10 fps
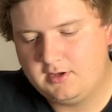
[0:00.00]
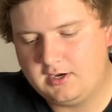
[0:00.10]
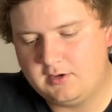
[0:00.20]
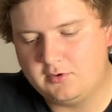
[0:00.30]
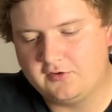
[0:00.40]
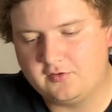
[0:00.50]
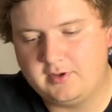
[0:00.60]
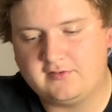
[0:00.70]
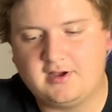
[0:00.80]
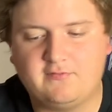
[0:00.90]
and he would also be
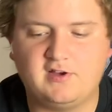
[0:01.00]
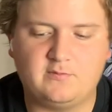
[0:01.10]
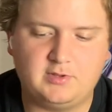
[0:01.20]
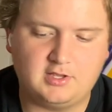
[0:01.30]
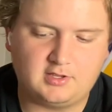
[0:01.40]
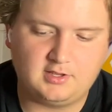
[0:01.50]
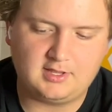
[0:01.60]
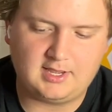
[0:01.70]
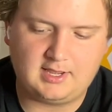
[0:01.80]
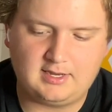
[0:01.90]
a top 5 pick
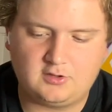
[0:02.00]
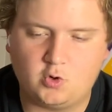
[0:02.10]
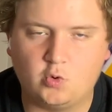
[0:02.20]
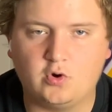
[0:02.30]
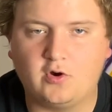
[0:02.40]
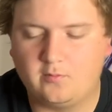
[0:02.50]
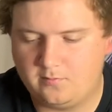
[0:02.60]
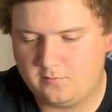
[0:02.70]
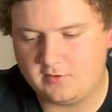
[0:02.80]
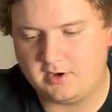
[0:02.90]
at corner
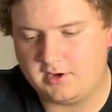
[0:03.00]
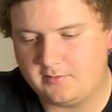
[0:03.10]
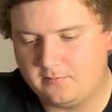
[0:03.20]
right now.